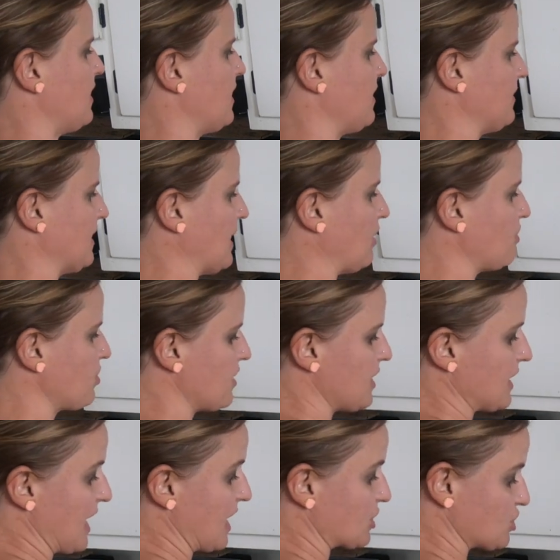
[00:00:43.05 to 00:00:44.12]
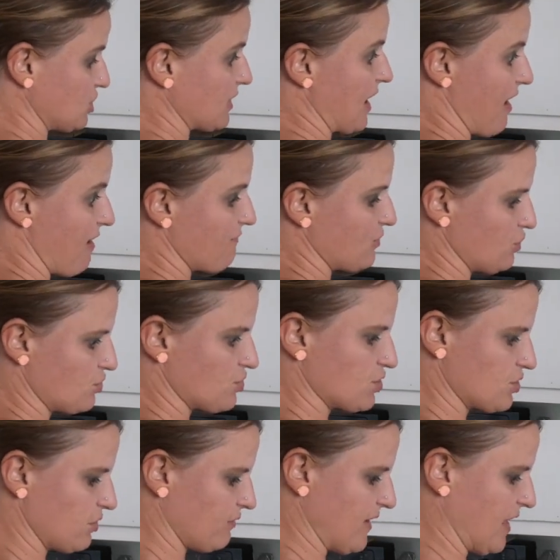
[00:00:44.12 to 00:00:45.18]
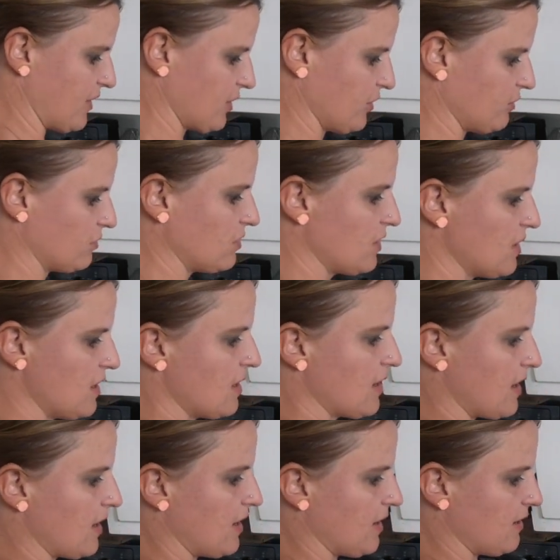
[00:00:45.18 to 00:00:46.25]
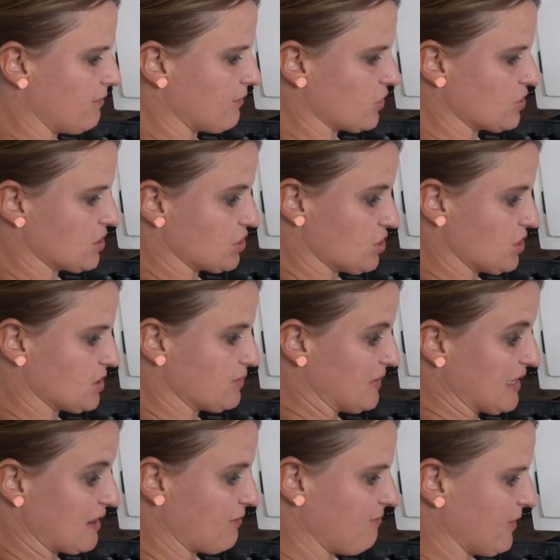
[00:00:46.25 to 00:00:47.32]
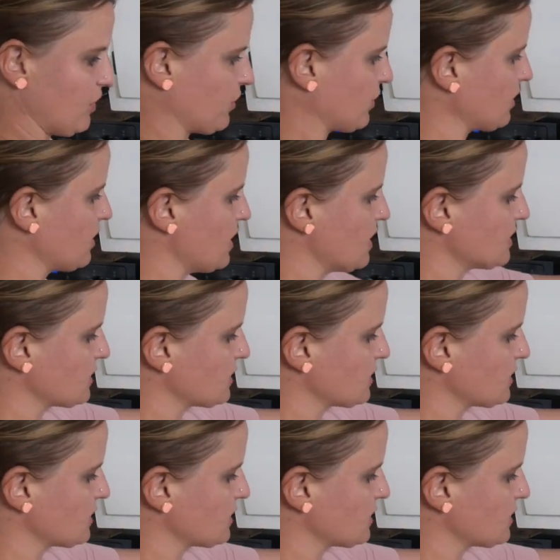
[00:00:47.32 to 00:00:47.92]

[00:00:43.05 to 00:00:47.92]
and healthy and actually have nutritional value versus just being a filler.